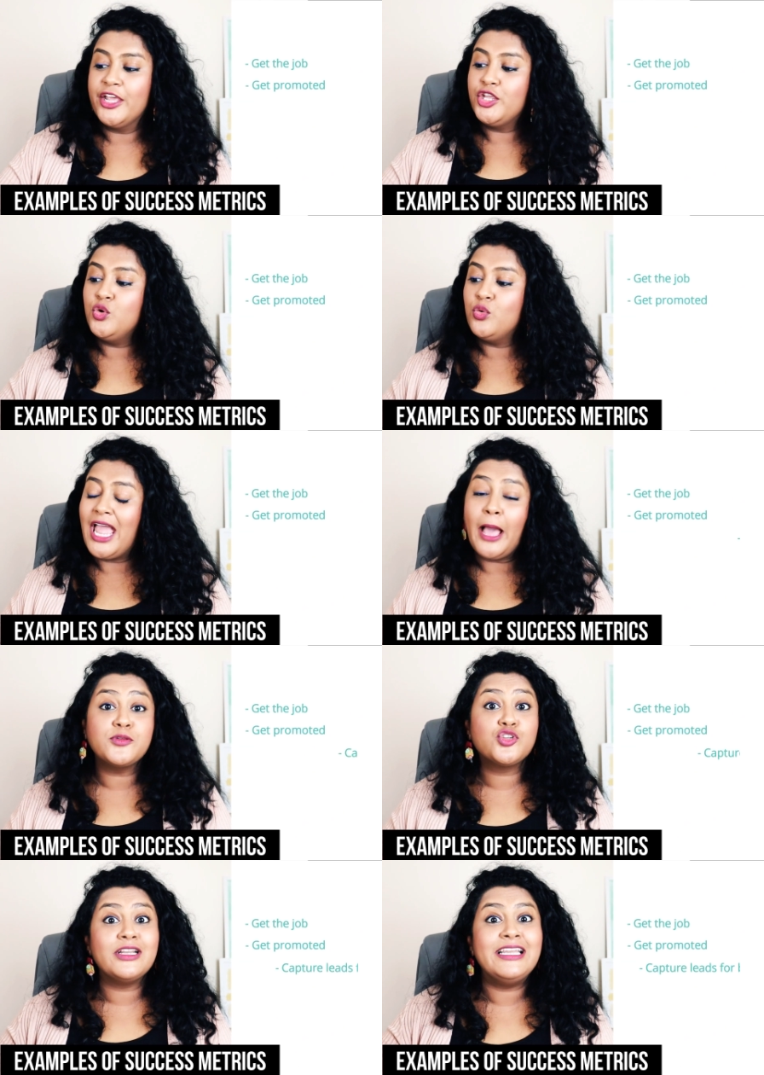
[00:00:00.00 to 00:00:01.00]
you
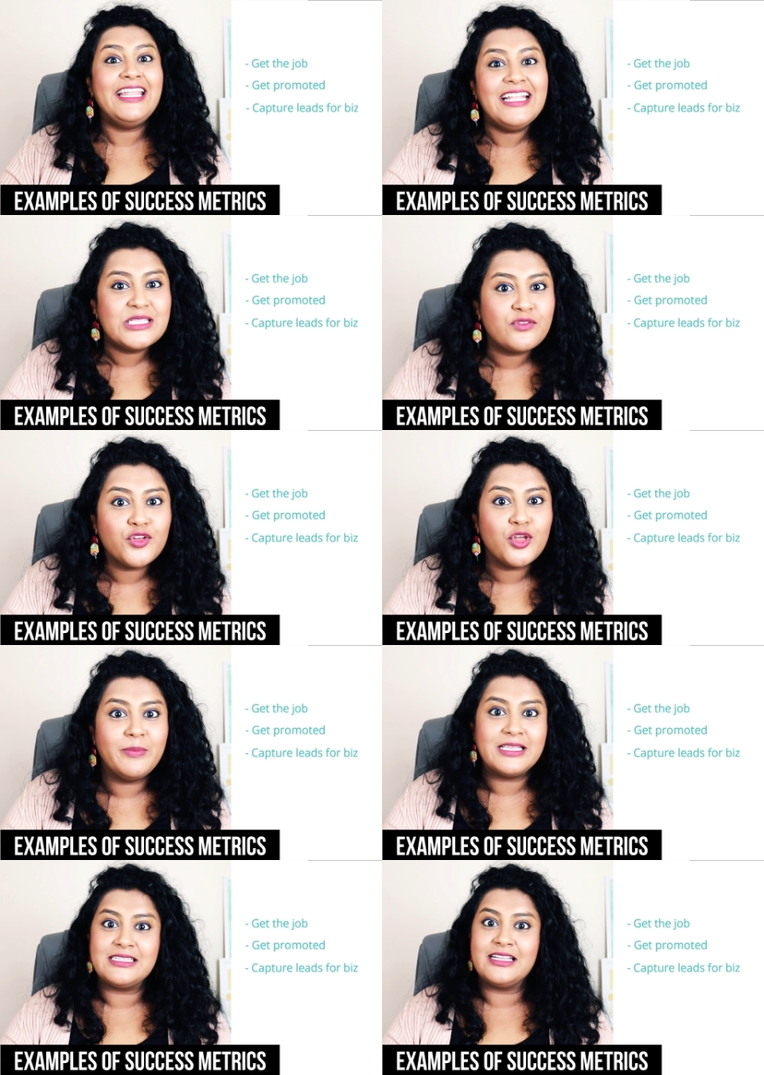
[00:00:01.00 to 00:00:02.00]
capture leads for your
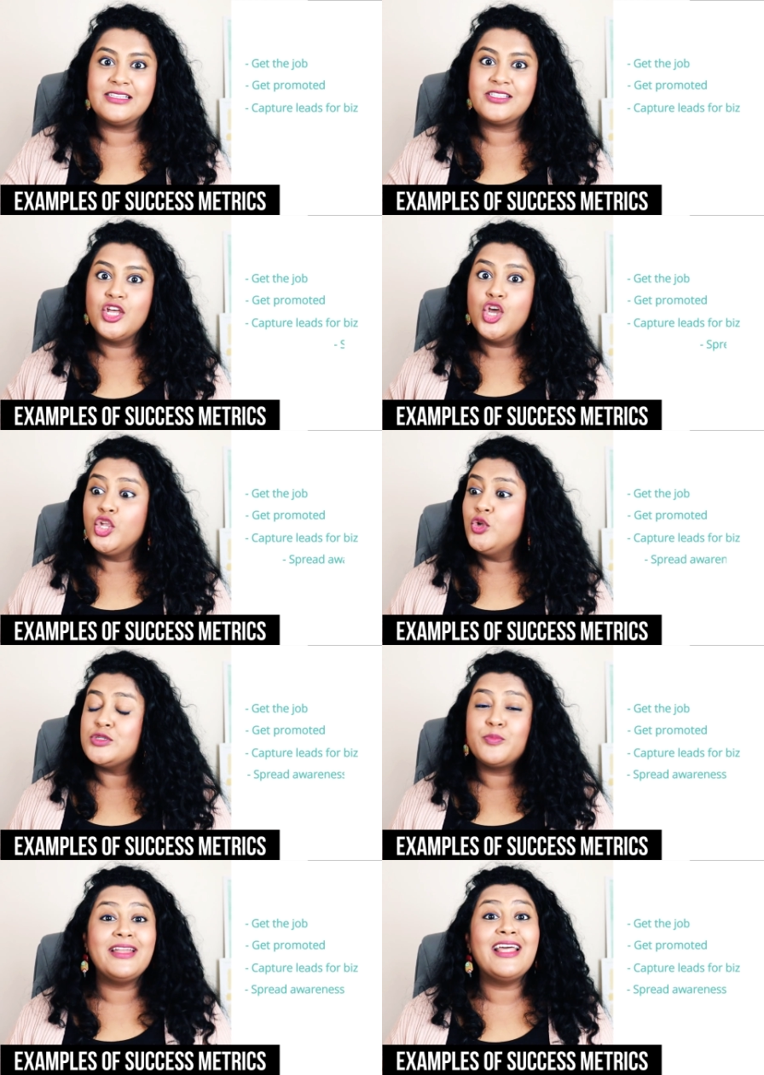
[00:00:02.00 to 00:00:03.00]
business, you
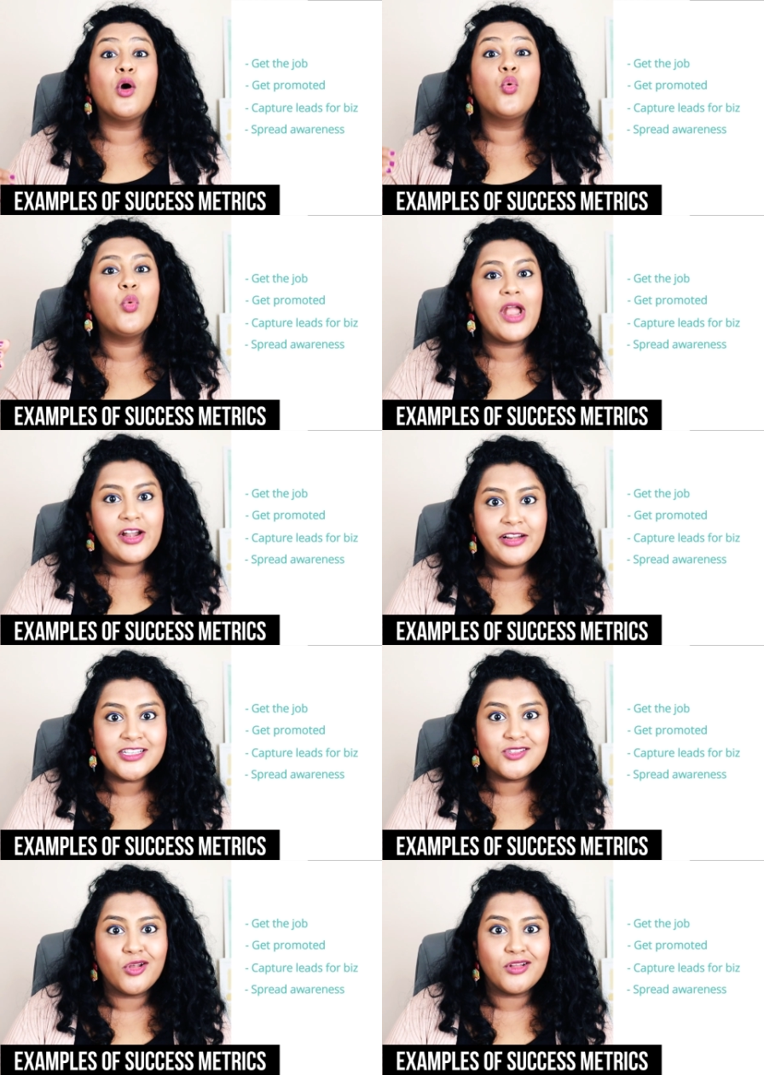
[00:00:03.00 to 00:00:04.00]
spread
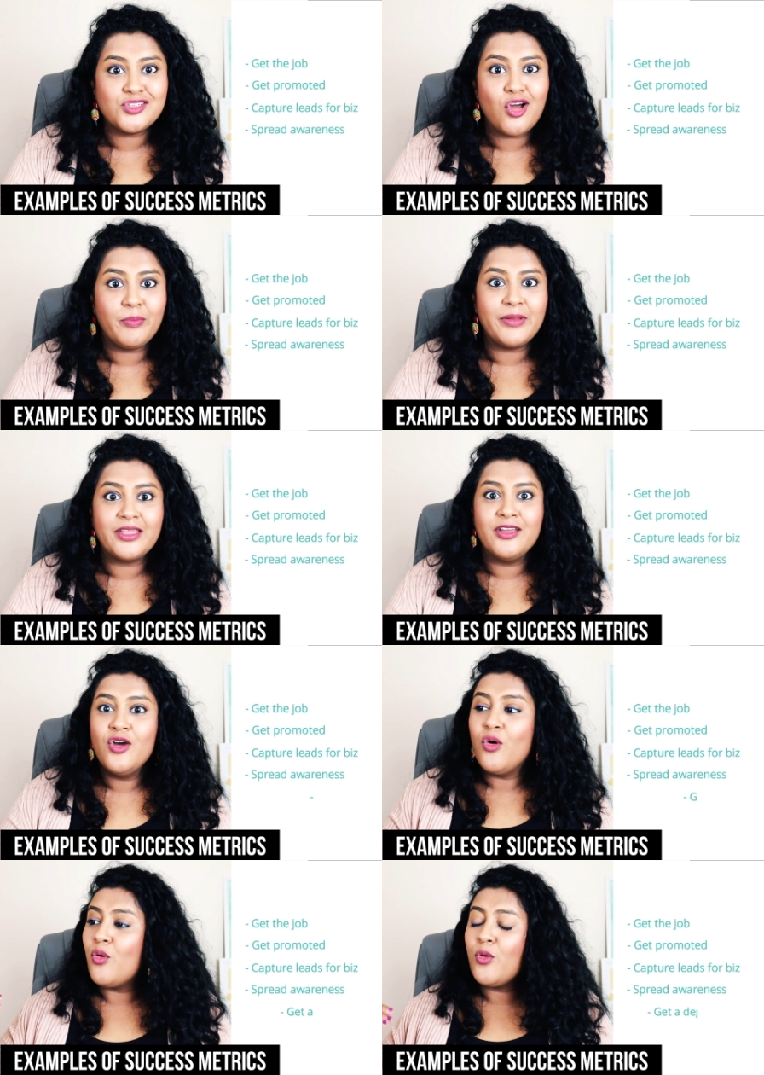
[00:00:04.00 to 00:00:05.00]
awareness on a topic,
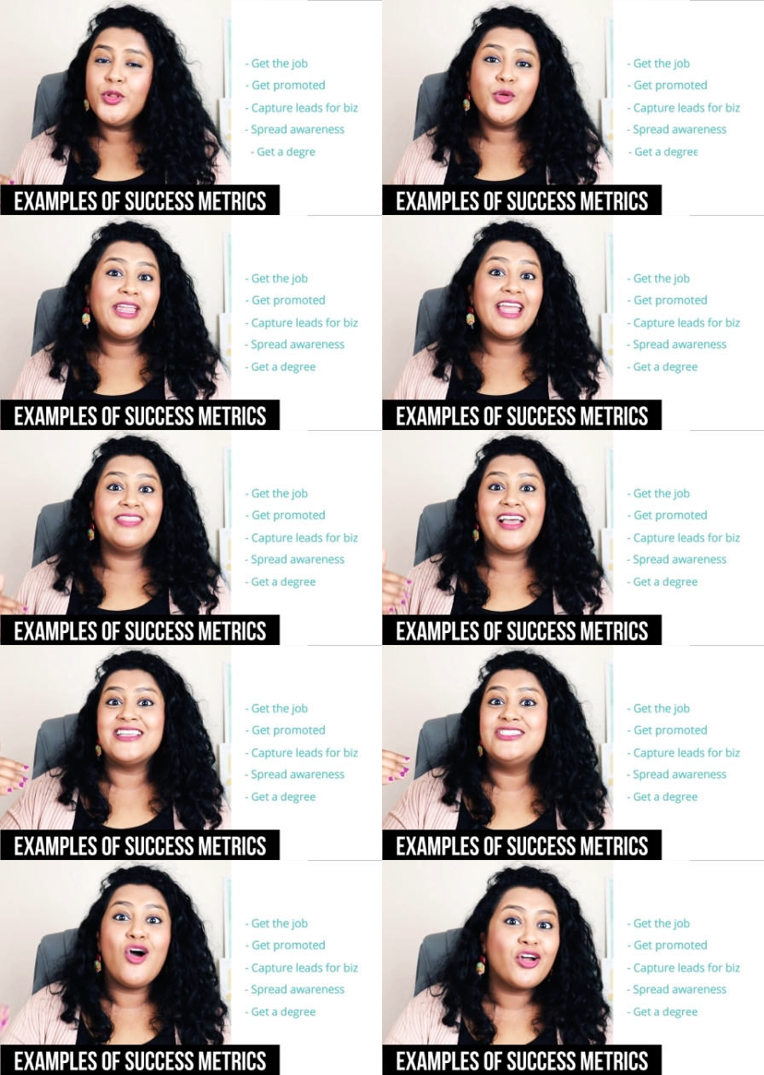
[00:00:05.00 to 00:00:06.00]
or you get
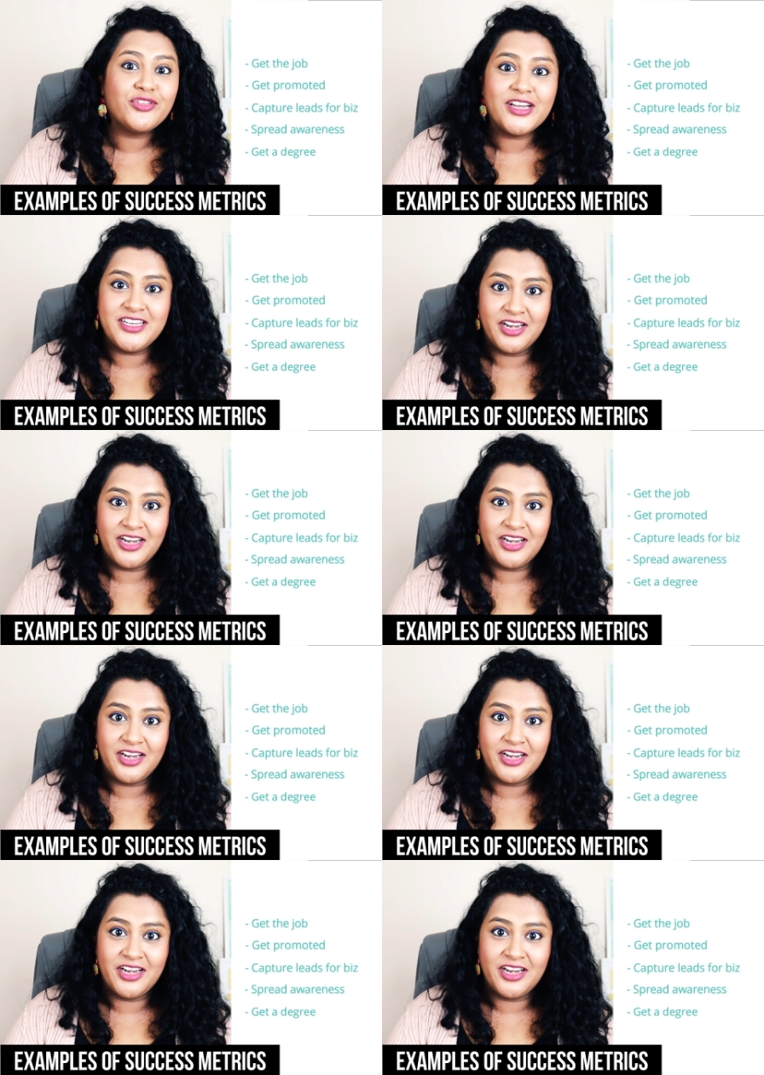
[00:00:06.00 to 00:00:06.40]
that doctorate